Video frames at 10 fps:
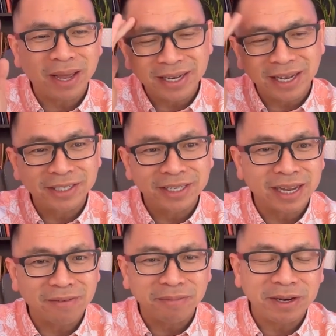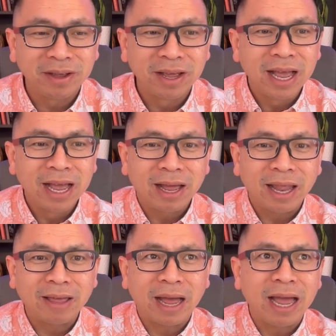pay attention because I haven't been
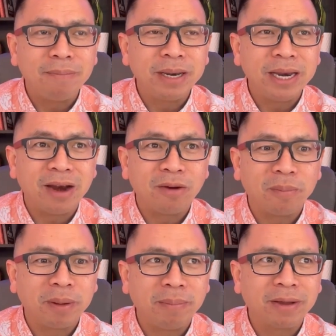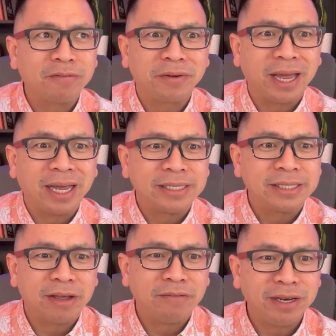I had Banana Republic for like
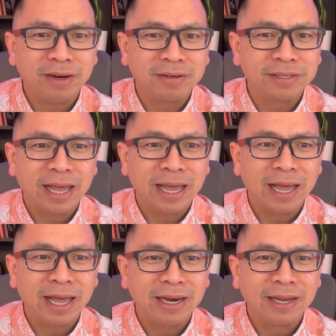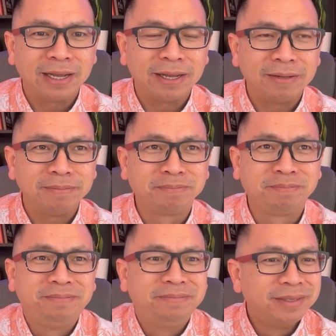7 years, and
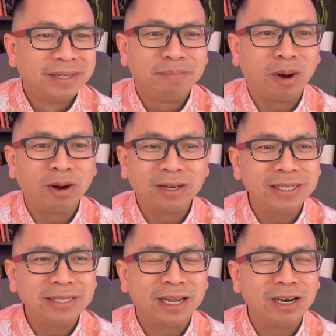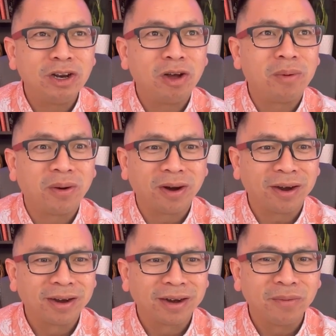Barclays said no
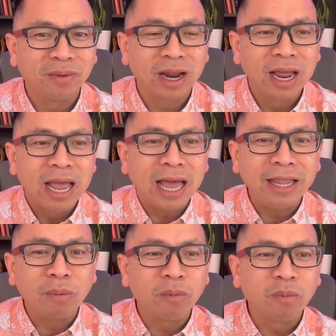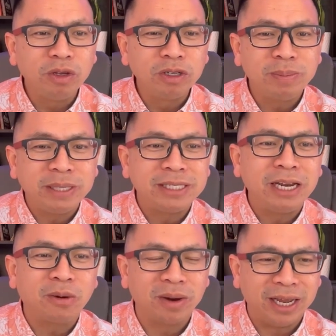more. And they used to be
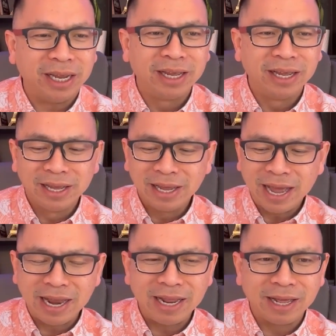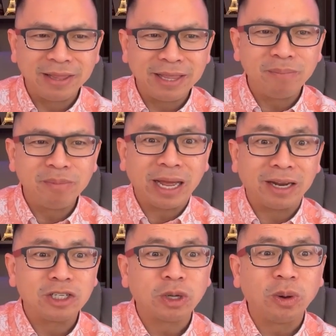Synchrony, and they
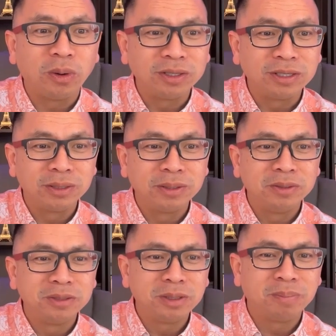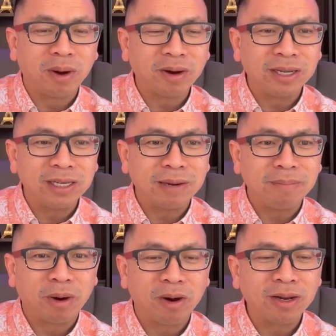got sold to Barclays.
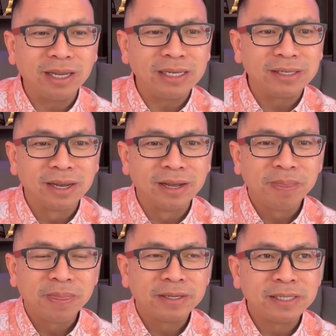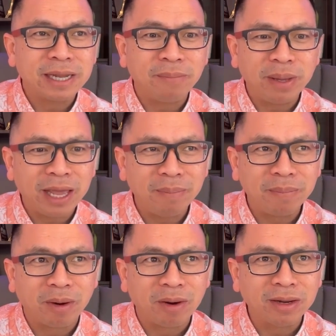And Barclays, since I
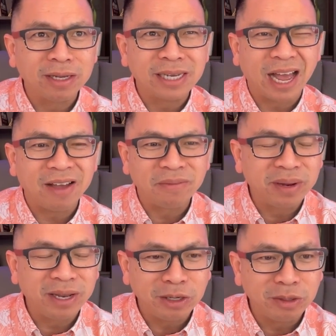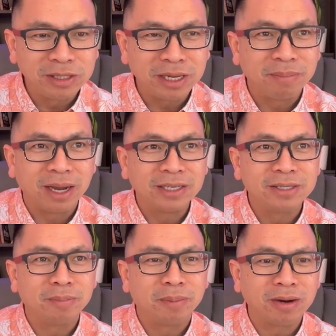became Barclays, I haven't really used it much.
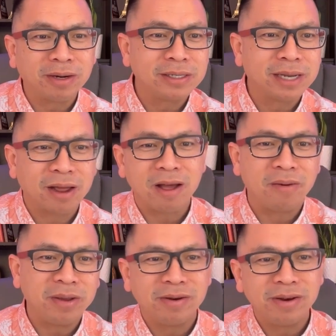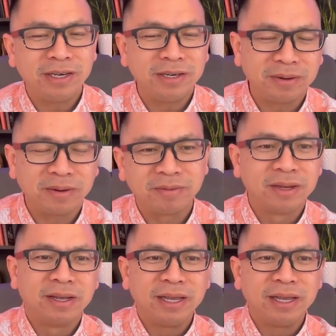So Barclays is like, oh, we don't need your